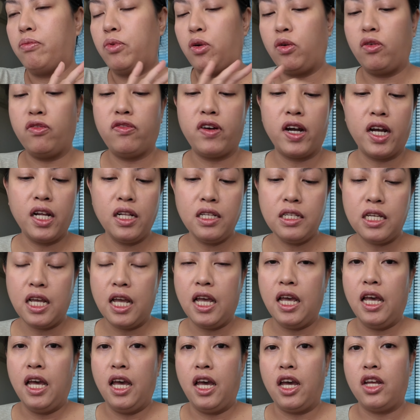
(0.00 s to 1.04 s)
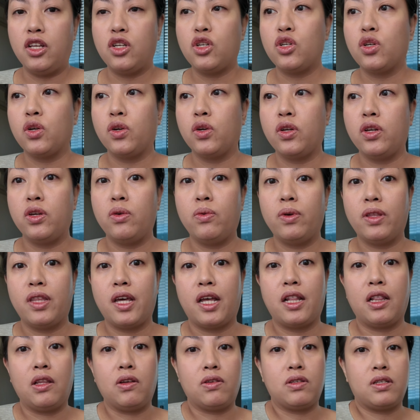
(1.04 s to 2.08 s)
profiles, and show you what
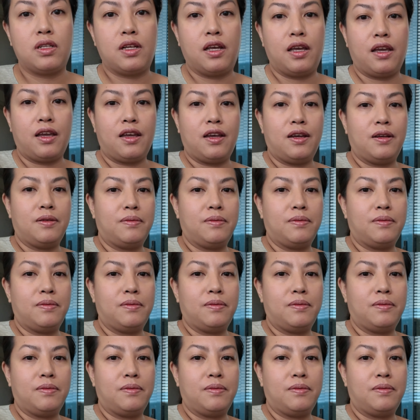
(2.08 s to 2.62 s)
that looks like.